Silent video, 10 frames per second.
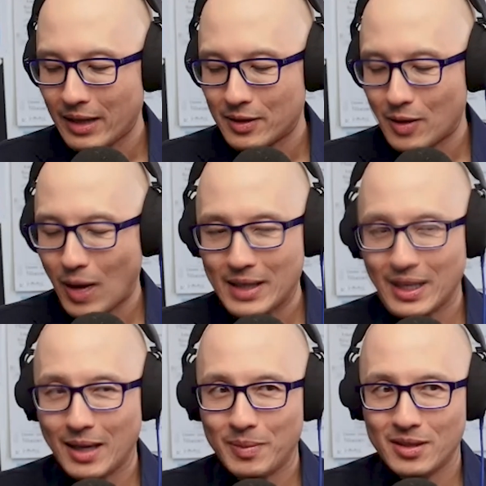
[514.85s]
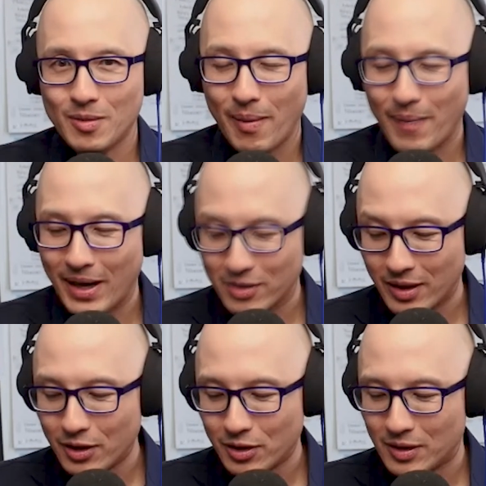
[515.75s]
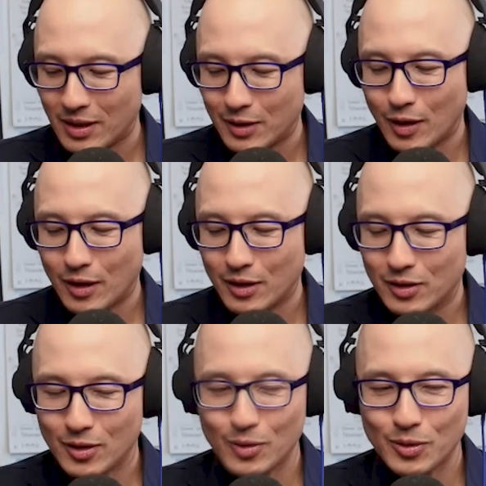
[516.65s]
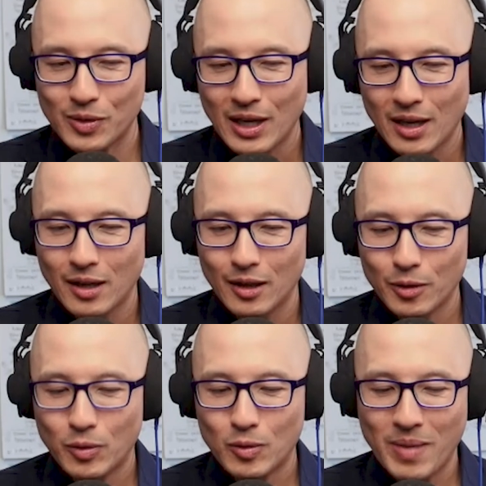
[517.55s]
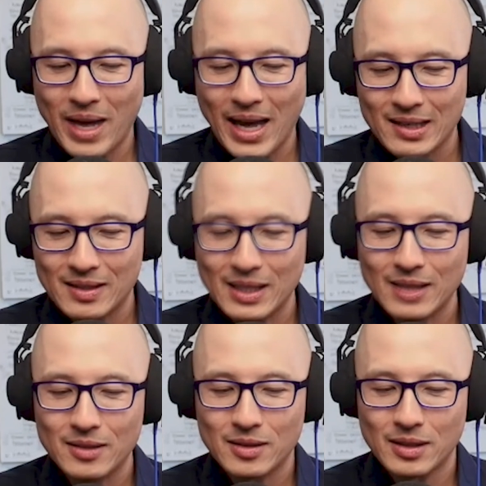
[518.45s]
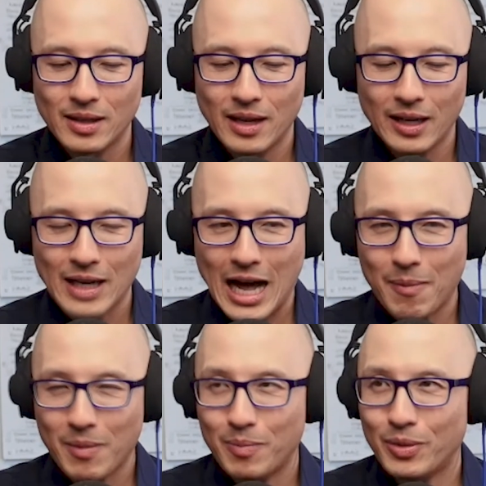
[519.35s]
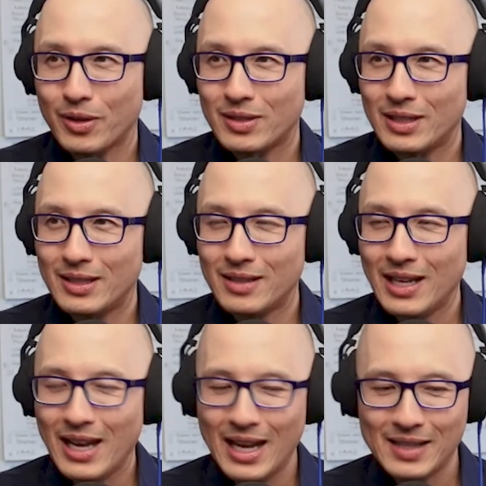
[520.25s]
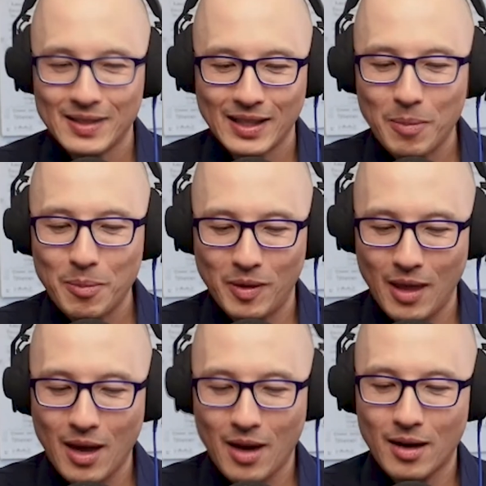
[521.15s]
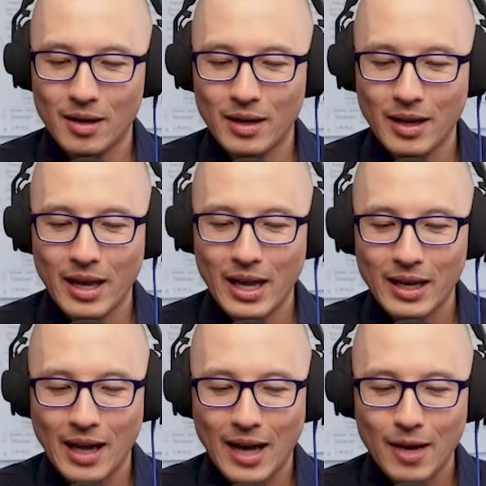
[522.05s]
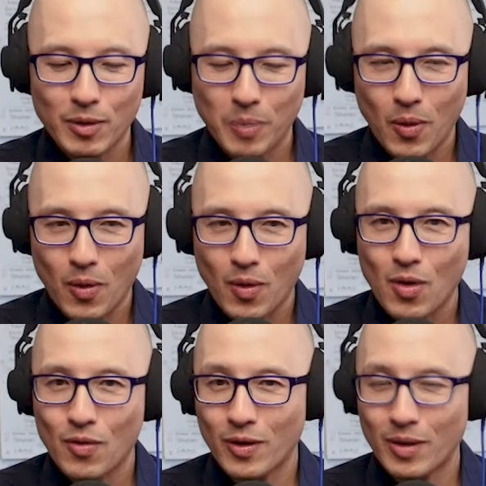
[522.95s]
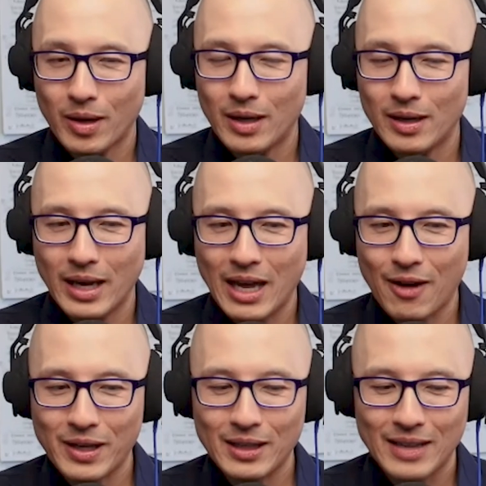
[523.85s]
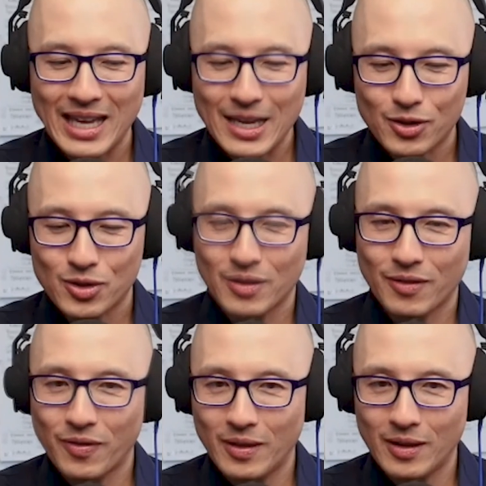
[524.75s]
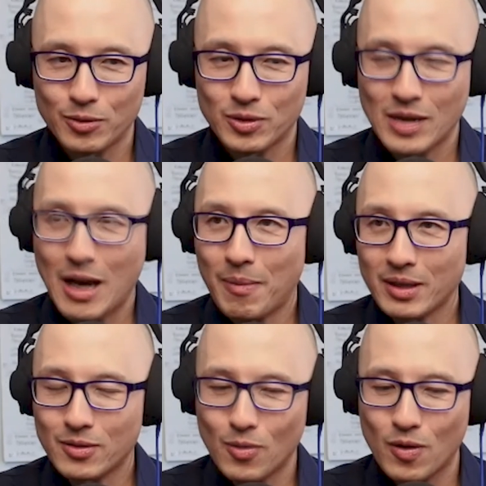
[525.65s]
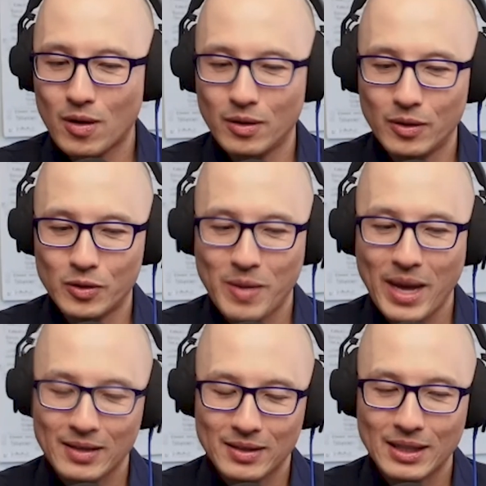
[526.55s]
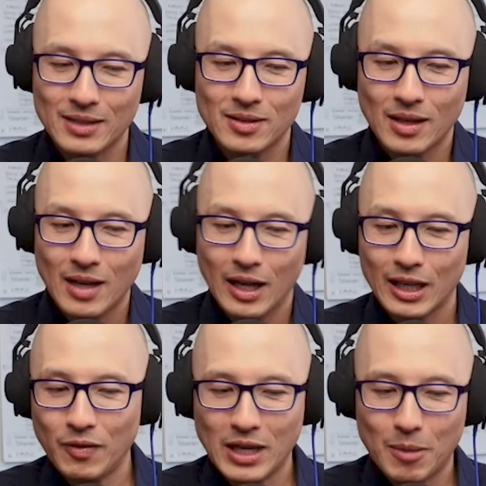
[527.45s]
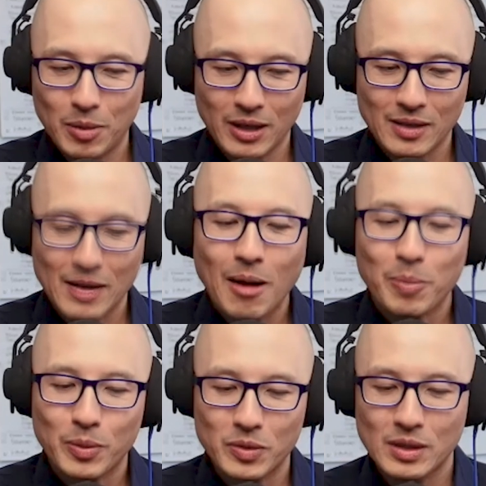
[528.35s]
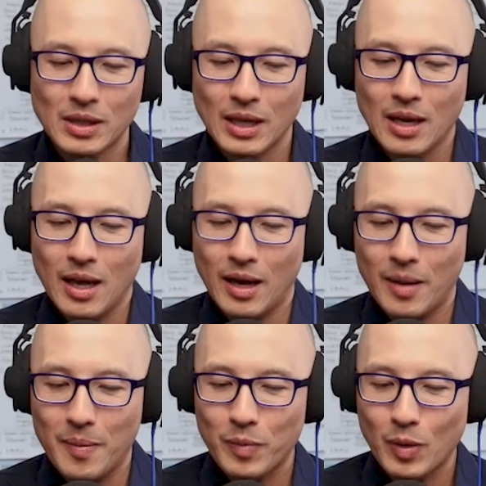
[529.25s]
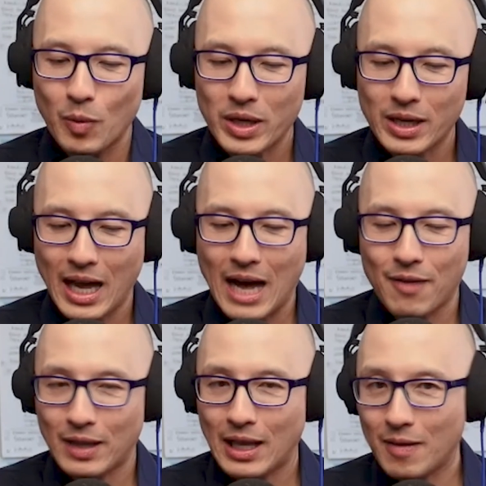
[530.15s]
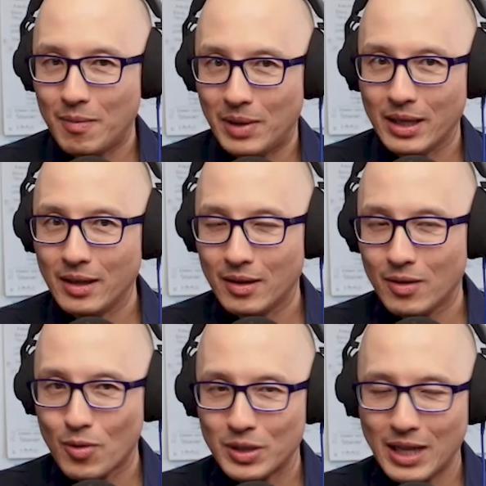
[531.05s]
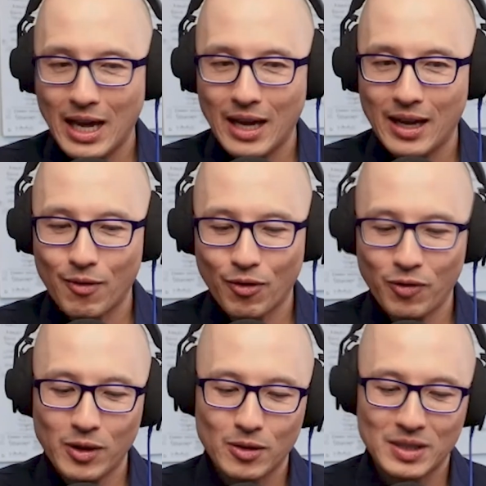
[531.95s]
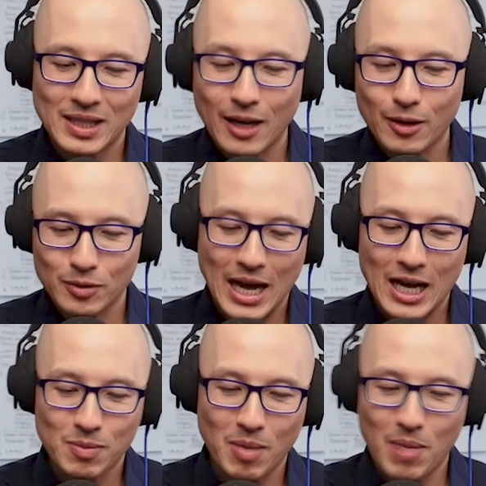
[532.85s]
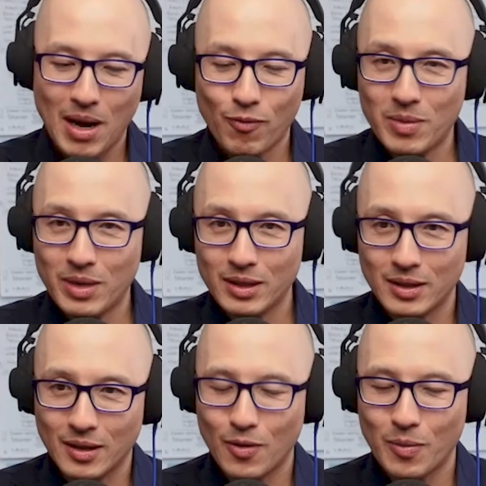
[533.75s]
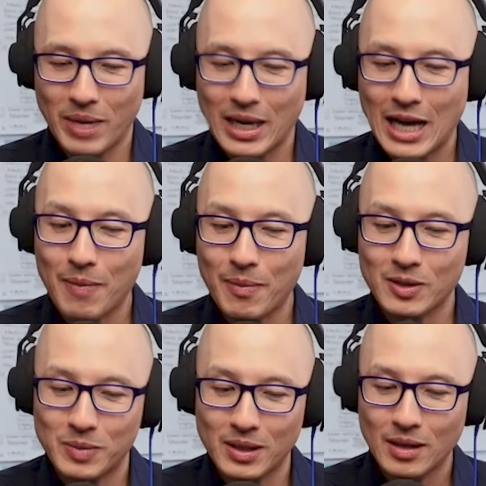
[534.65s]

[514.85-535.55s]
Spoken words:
And so I escaped into my imagination. I started to look through magazines and comic books and escape there. And I would pour over every inch of those comics or those magazines. I'll give you a couple of examples. We didn't have a lot of money, nor did I ever feel entitled to ask my mom for money to go and buy comics.